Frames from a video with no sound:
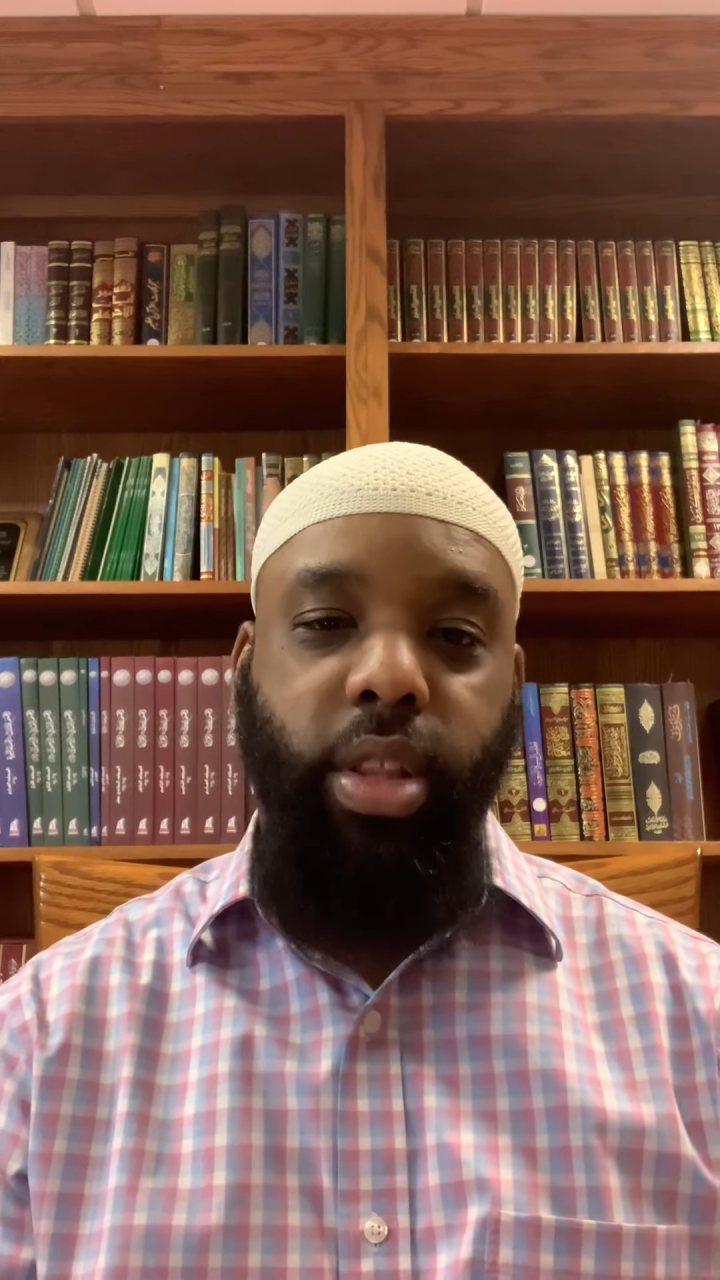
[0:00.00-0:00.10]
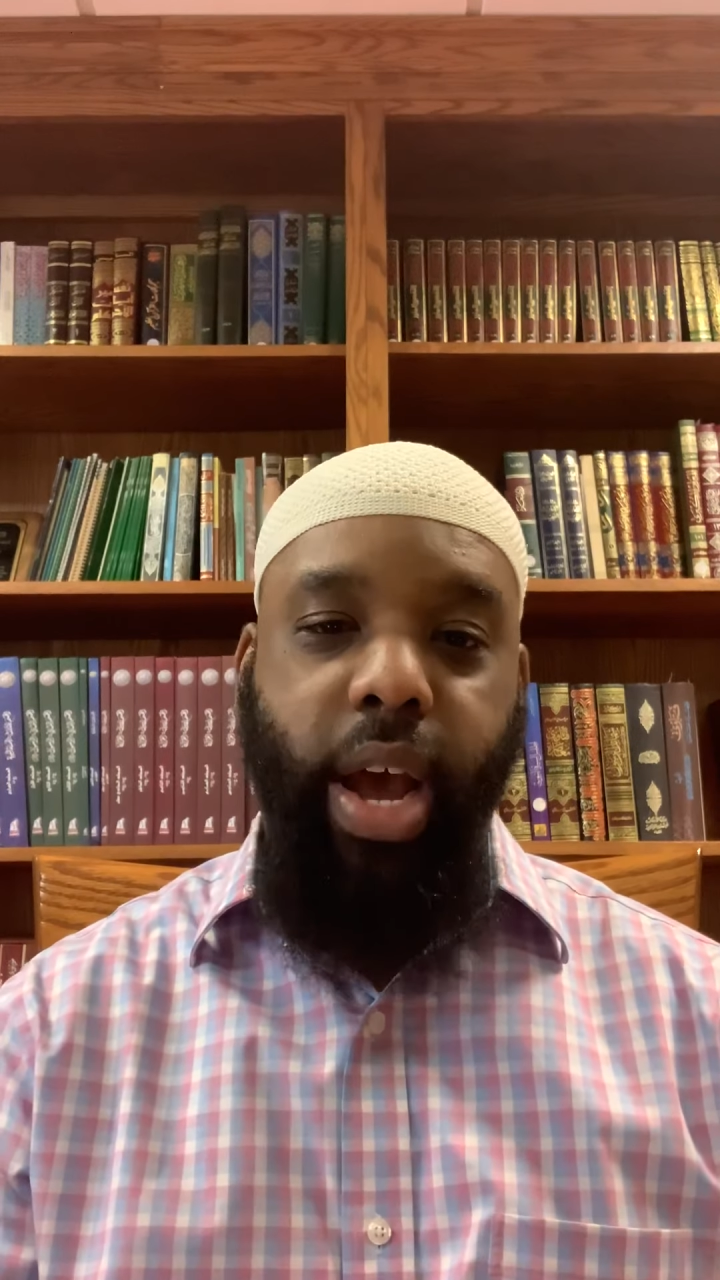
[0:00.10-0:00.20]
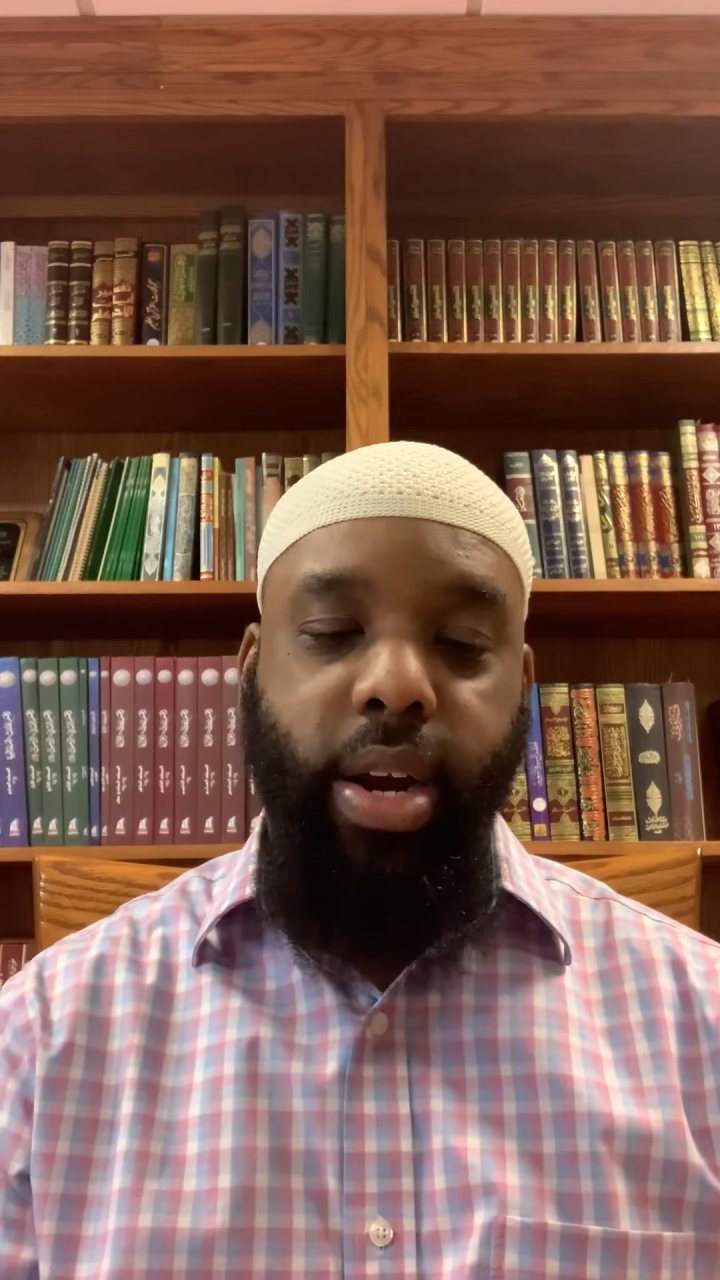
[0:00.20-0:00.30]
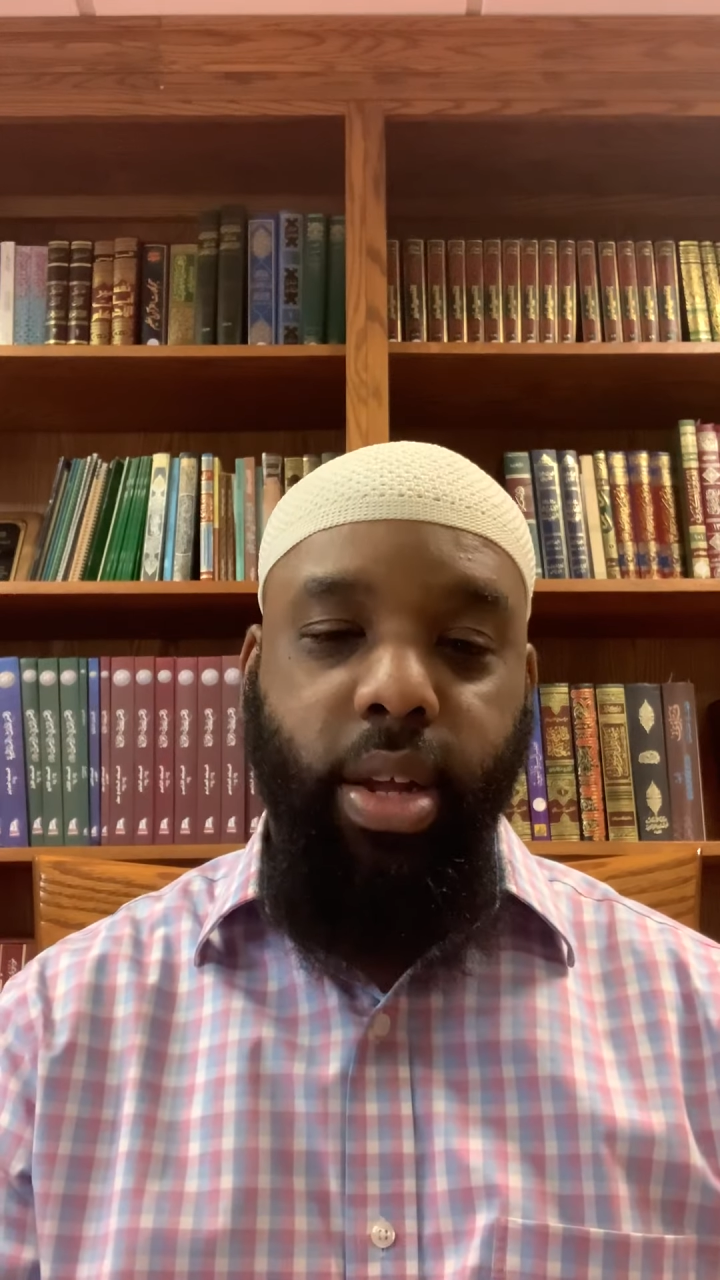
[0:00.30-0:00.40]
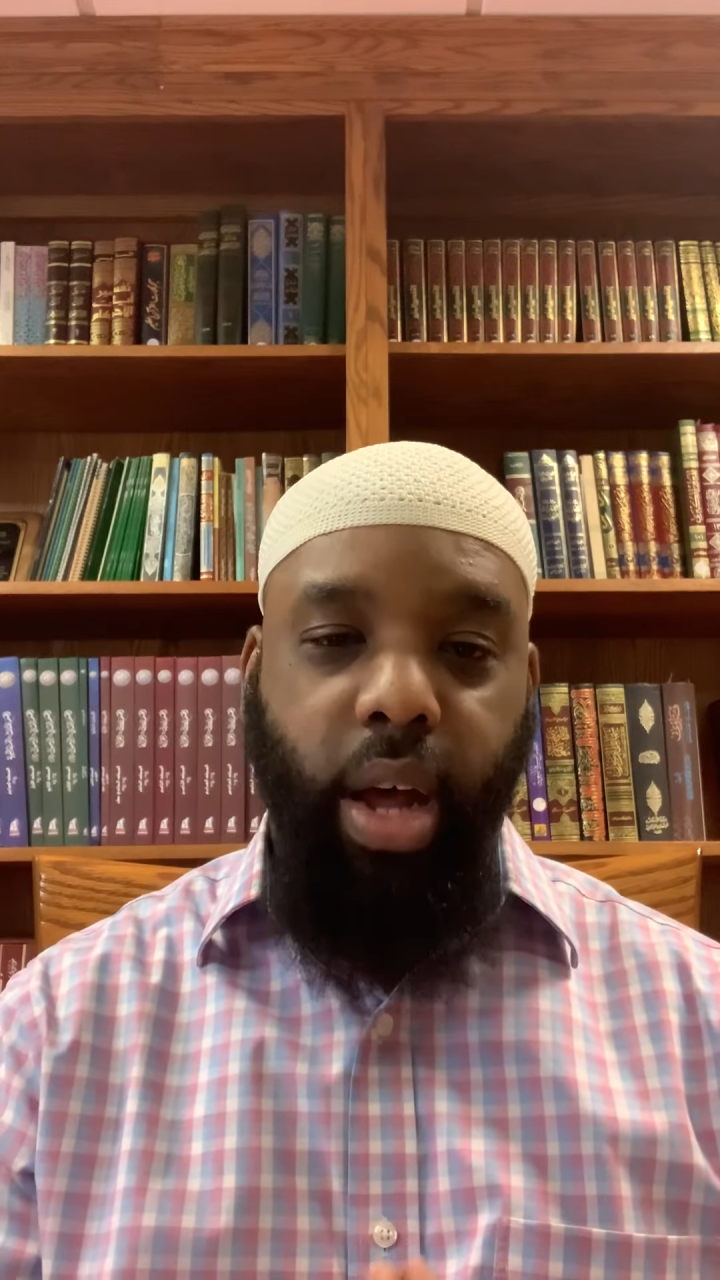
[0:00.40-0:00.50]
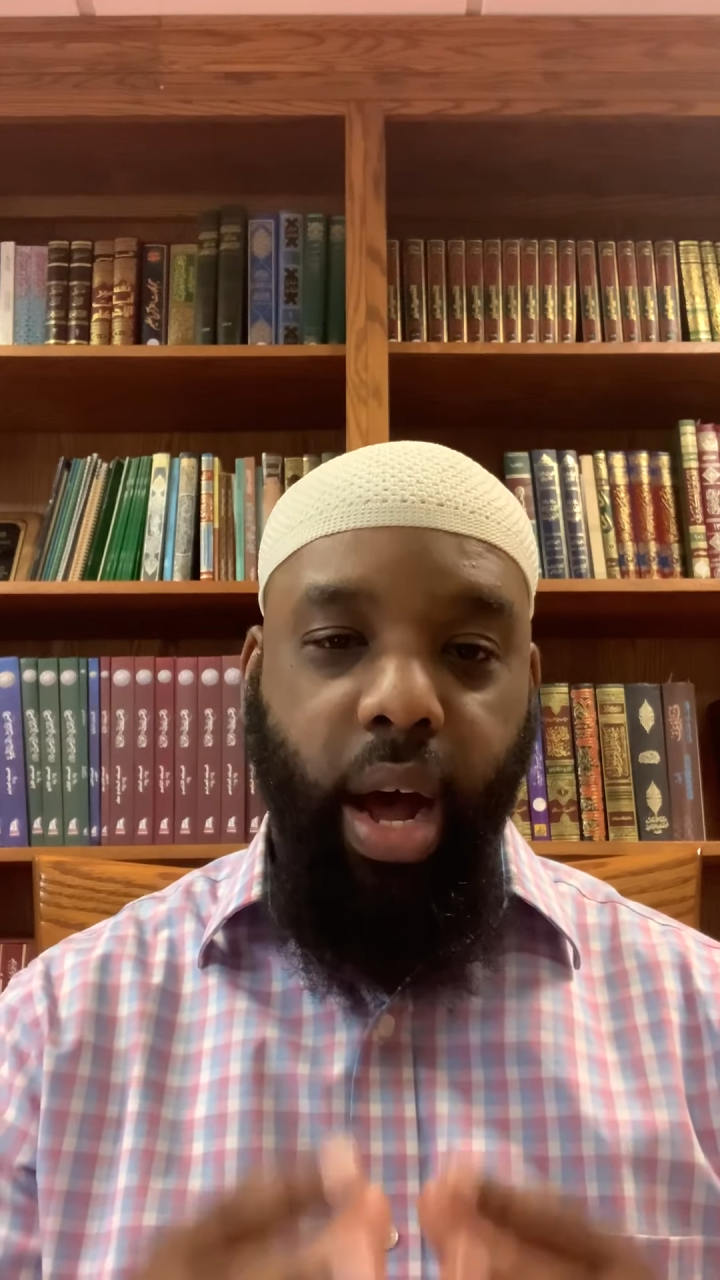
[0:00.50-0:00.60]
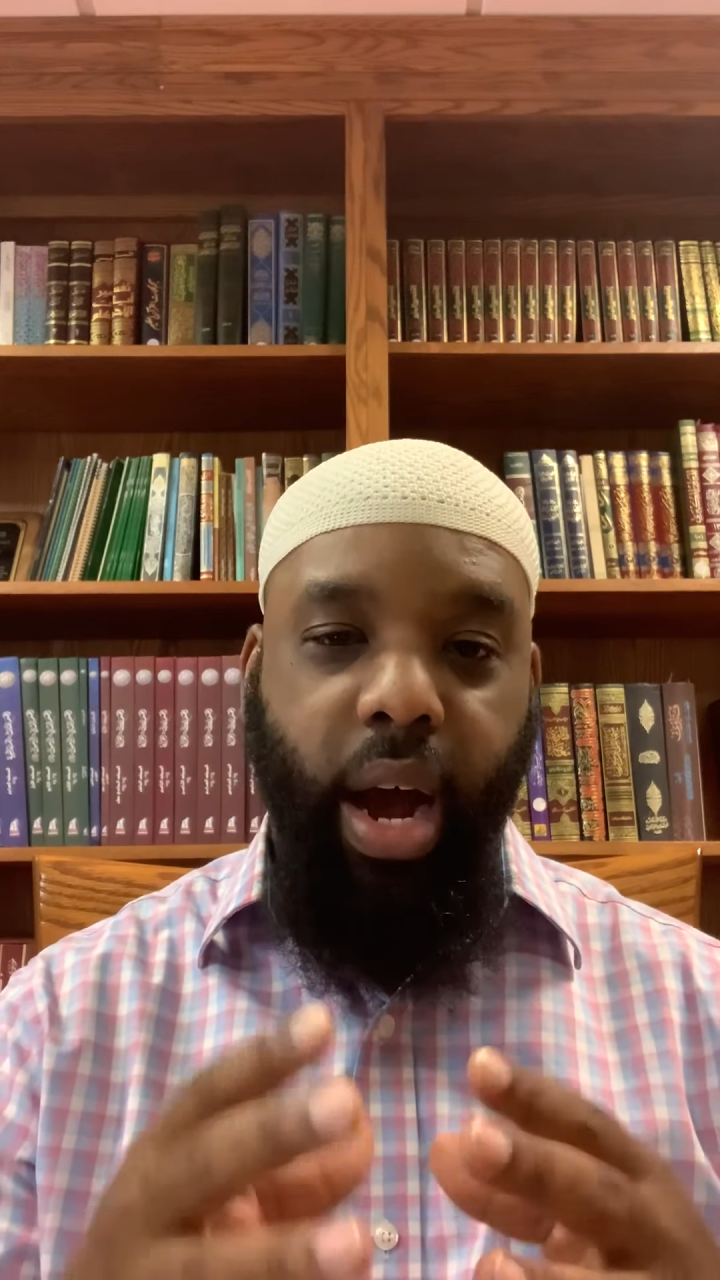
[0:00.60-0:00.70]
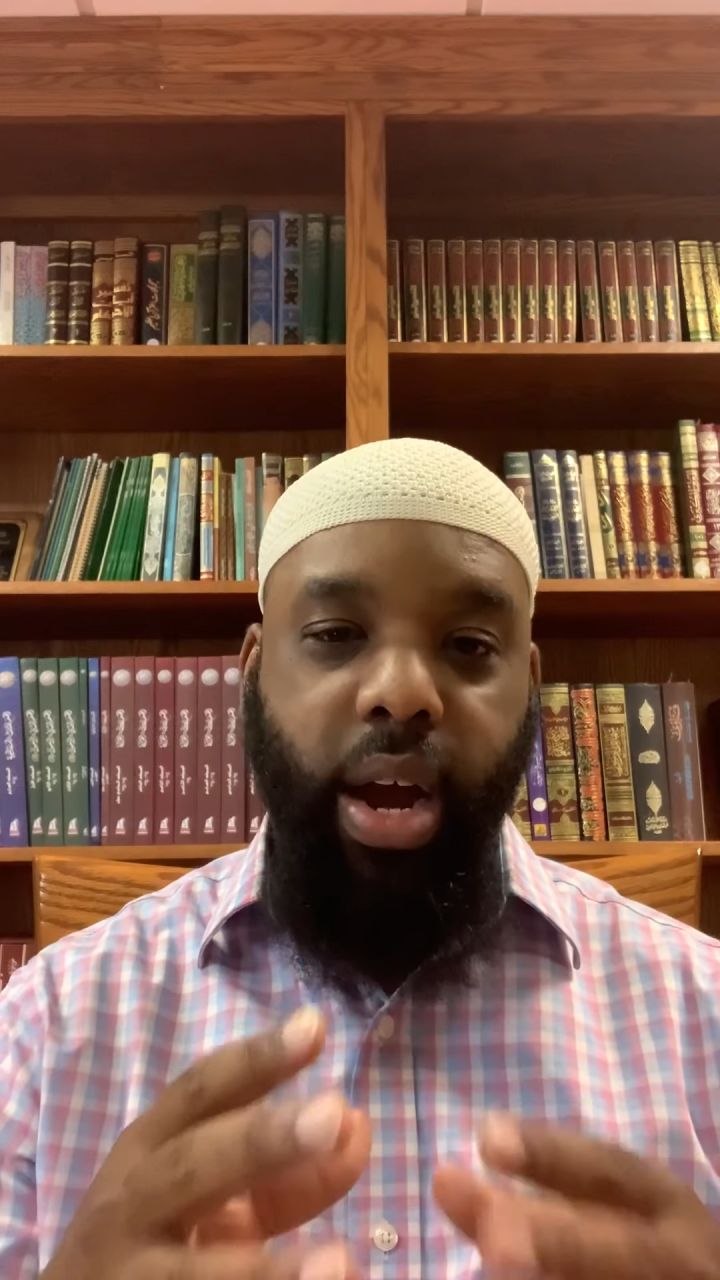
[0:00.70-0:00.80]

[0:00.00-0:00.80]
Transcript: that uh,